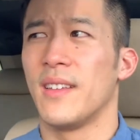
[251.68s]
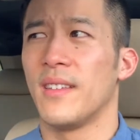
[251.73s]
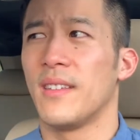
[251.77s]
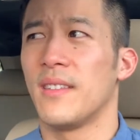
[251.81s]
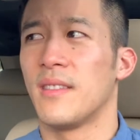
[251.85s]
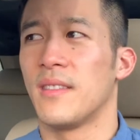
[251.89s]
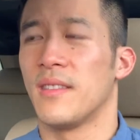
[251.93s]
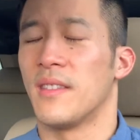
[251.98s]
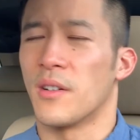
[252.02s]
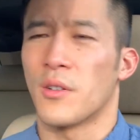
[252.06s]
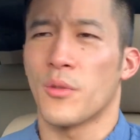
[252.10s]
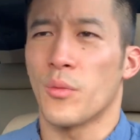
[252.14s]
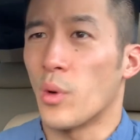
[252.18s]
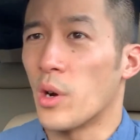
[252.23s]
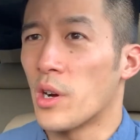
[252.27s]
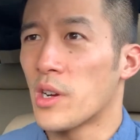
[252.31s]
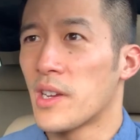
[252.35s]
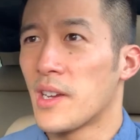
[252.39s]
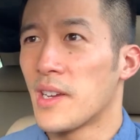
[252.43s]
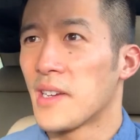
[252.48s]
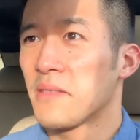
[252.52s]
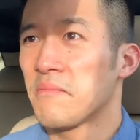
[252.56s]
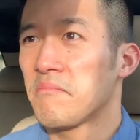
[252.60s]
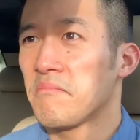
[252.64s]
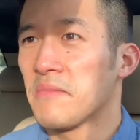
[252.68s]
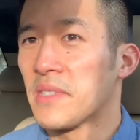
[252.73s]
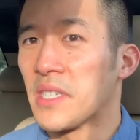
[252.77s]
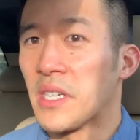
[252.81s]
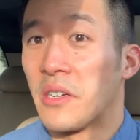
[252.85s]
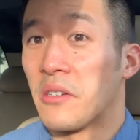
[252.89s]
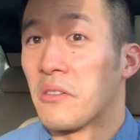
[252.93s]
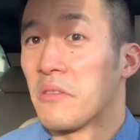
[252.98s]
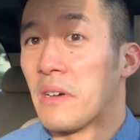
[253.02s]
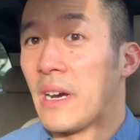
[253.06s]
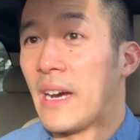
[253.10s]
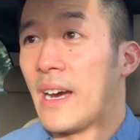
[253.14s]
They're working,
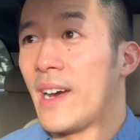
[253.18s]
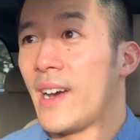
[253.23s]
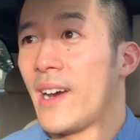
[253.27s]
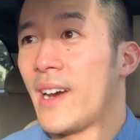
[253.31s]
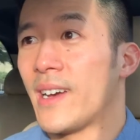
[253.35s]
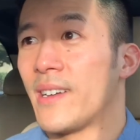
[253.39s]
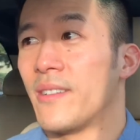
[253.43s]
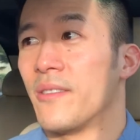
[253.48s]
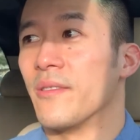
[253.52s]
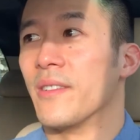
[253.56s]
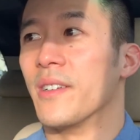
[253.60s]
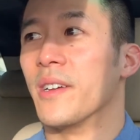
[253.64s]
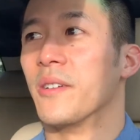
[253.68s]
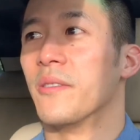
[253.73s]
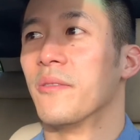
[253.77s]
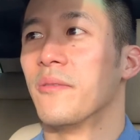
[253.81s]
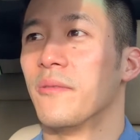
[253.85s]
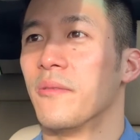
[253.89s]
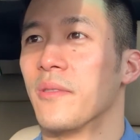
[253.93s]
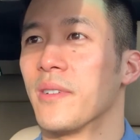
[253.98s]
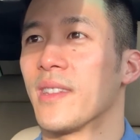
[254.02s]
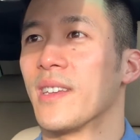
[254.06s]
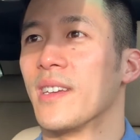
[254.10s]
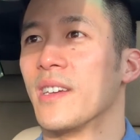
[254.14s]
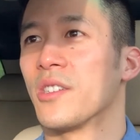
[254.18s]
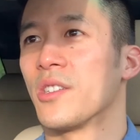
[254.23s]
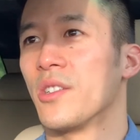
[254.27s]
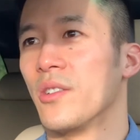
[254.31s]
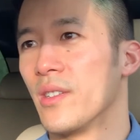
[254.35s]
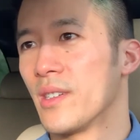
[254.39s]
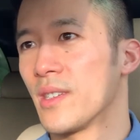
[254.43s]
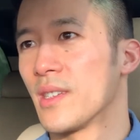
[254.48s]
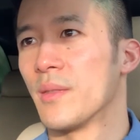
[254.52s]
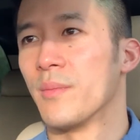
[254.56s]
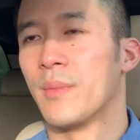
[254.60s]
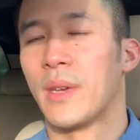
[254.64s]
so I don't know what the issue
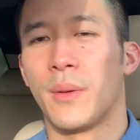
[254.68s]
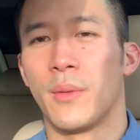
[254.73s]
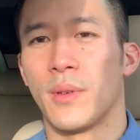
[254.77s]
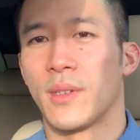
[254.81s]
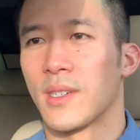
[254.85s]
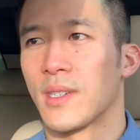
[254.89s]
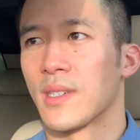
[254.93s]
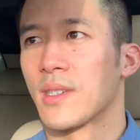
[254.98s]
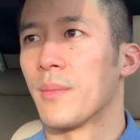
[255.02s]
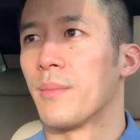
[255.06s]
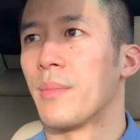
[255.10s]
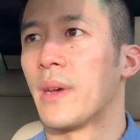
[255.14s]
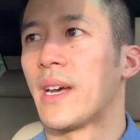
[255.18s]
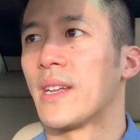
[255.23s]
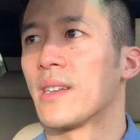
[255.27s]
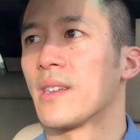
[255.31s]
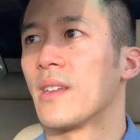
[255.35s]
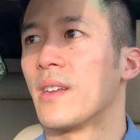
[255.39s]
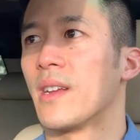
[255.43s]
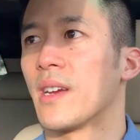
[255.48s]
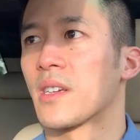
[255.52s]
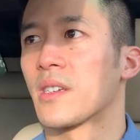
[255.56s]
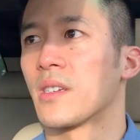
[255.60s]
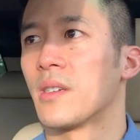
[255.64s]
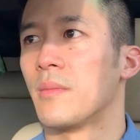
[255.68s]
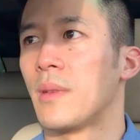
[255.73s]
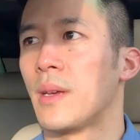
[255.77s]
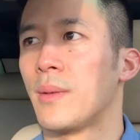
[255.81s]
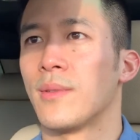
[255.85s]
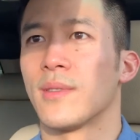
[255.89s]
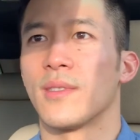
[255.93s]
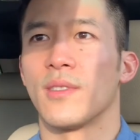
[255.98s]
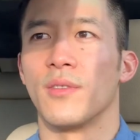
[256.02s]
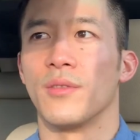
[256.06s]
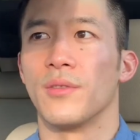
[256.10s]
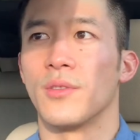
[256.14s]
is. Maybe it's just a bad connection, maybe
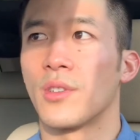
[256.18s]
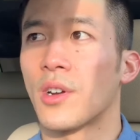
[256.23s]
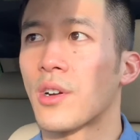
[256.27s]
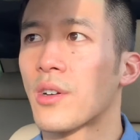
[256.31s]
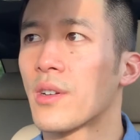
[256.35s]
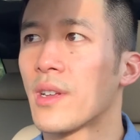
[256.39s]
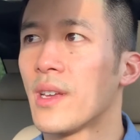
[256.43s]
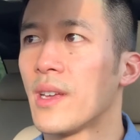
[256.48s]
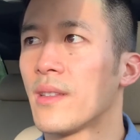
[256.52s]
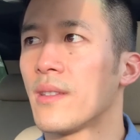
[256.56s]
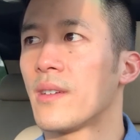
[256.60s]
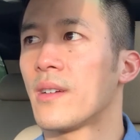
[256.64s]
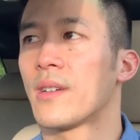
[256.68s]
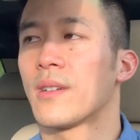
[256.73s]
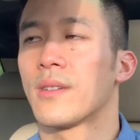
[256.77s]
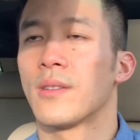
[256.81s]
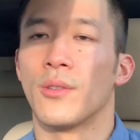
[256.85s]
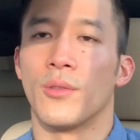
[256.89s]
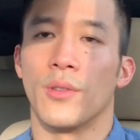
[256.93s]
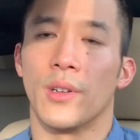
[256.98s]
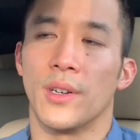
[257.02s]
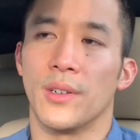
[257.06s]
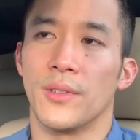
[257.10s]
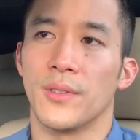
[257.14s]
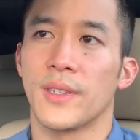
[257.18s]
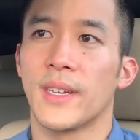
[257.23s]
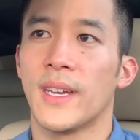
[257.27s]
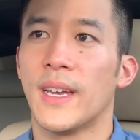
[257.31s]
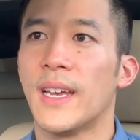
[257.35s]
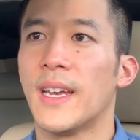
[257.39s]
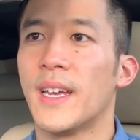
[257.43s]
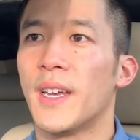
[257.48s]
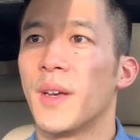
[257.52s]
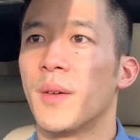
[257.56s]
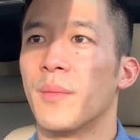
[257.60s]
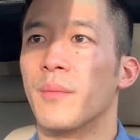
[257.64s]
it's a little dirty in there, who knows.
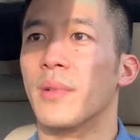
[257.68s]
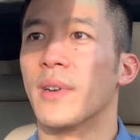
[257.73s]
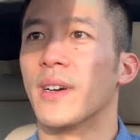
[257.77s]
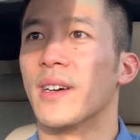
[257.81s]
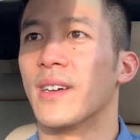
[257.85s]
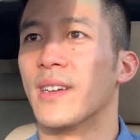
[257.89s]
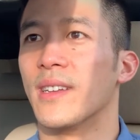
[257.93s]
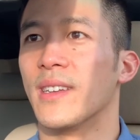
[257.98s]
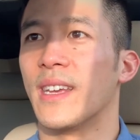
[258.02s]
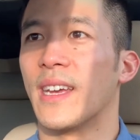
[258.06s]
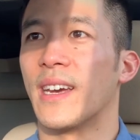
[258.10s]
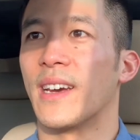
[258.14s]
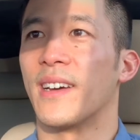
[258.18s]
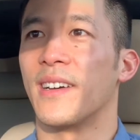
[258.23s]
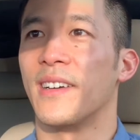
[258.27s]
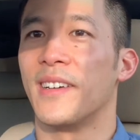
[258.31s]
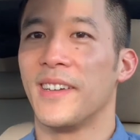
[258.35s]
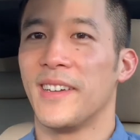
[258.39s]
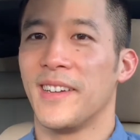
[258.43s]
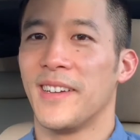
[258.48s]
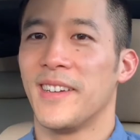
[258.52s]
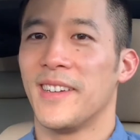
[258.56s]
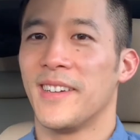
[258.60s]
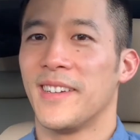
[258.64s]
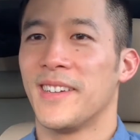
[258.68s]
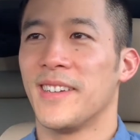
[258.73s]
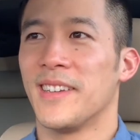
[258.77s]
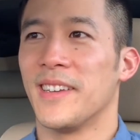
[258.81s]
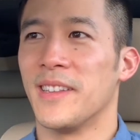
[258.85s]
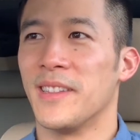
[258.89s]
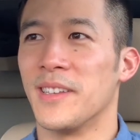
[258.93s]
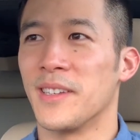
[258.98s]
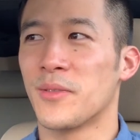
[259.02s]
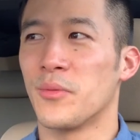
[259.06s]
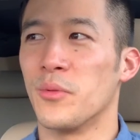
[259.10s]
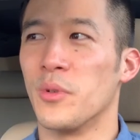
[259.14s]
But yeah,
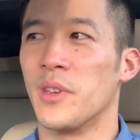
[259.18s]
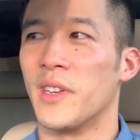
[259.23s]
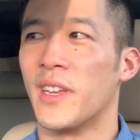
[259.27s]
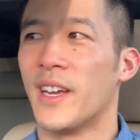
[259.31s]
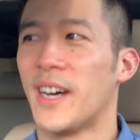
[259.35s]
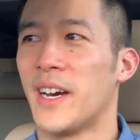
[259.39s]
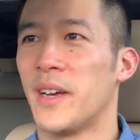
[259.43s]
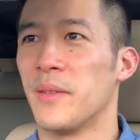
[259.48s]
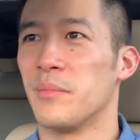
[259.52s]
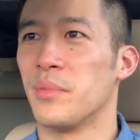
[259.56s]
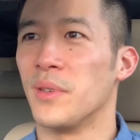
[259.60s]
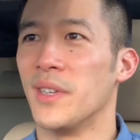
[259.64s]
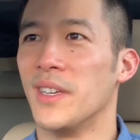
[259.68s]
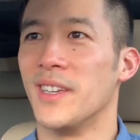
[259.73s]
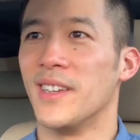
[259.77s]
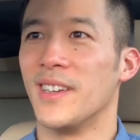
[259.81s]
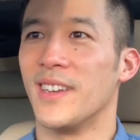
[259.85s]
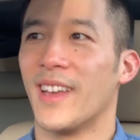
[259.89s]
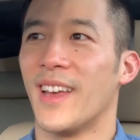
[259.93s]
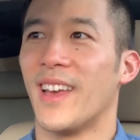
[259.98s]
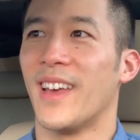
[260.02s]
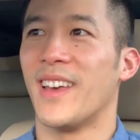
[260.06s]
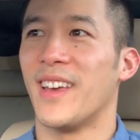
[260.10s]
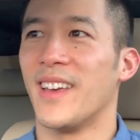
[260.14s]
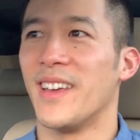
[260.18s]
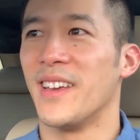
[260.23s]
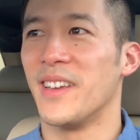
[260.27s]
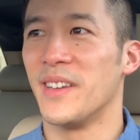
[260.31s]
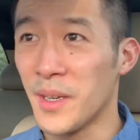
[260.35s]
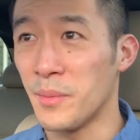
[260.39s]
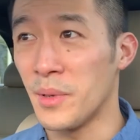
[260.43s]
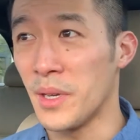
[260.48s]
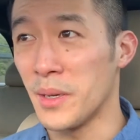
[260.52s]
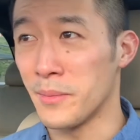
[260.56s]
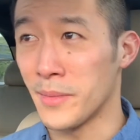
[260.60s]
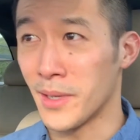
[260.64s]
this would not be a
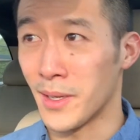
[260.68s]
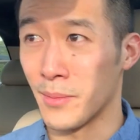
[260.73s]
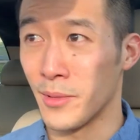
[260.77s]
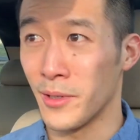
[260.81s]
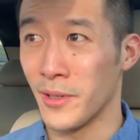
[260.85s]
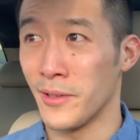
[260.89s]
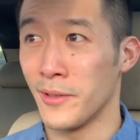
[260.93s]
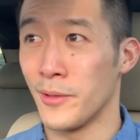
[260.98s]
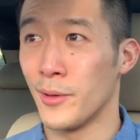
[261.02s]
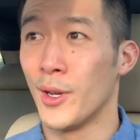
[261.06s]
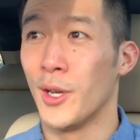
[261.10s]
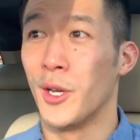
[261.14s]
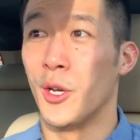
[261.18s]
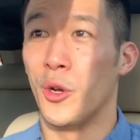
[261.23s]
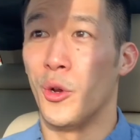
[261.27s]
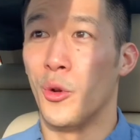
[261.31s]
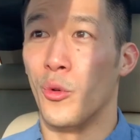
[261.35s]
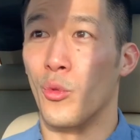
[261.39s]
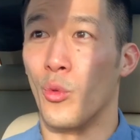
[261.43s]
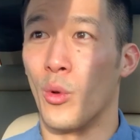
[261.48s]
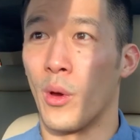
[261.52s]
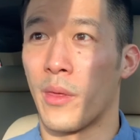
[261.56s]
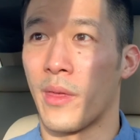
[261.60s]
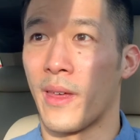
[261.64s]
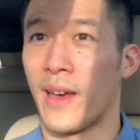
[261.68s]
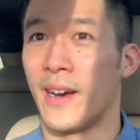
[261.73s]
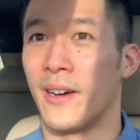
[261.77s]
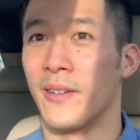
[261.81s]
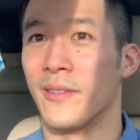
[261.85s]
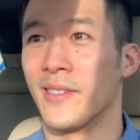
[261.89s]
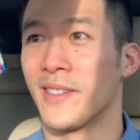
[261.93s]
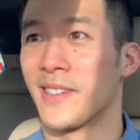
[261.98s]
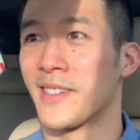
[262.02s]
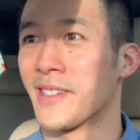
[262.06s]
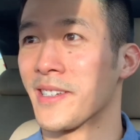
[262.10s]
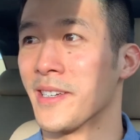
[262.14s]
BMW
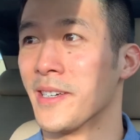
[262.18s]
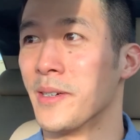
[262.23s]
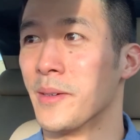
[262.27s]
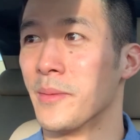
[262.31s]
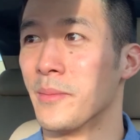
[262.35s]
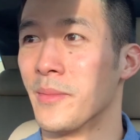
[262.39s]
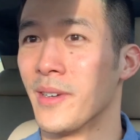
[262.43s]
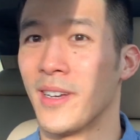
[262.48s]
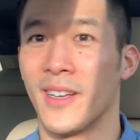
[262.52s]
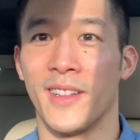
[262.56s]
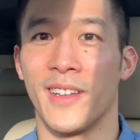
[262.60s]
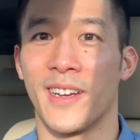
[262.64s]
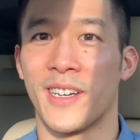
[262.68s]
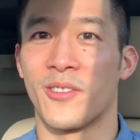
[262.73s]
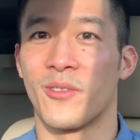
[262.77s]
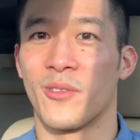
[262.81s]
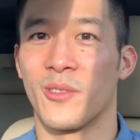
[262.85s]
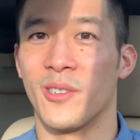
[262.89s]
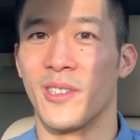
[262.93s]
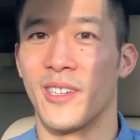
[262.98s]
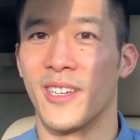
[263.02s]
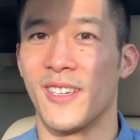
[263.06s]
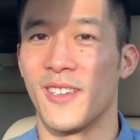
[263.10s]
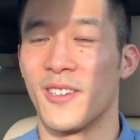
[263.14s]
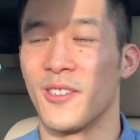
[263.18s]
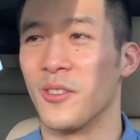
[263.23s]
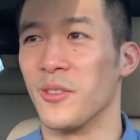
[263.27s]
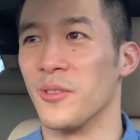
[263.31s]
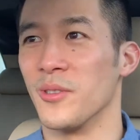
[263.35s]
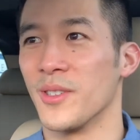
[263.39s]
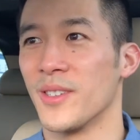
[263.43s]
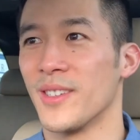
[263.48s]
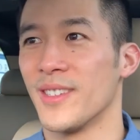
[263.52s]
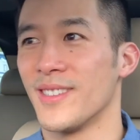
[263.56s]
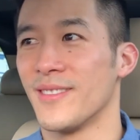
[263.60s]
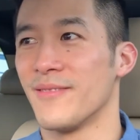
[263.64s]
without some electrical
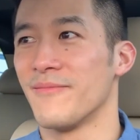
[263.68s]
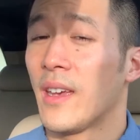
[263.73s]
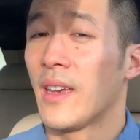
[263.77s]
issues.